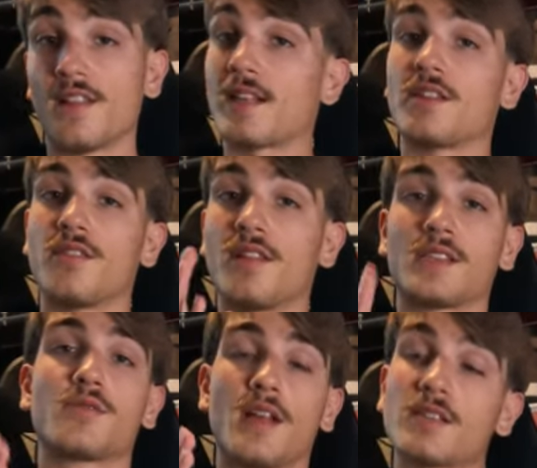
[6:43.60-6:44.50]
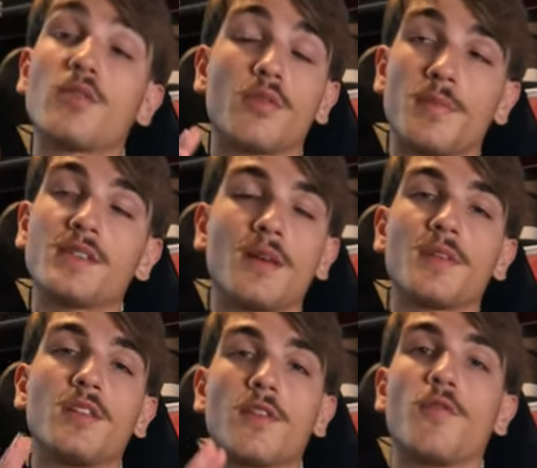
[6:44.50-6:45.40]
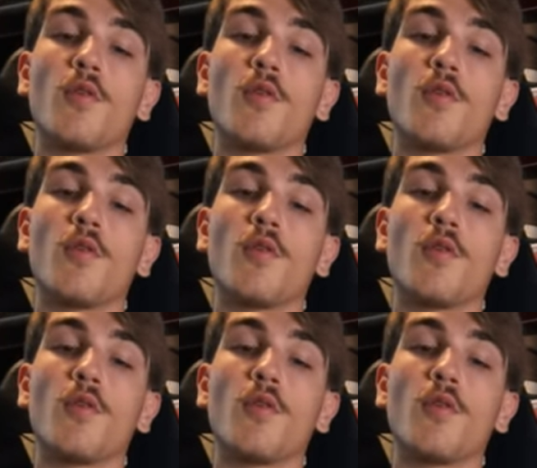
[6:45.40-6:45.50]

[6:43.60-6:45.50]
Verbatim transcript: that's a that's that's going to be something to look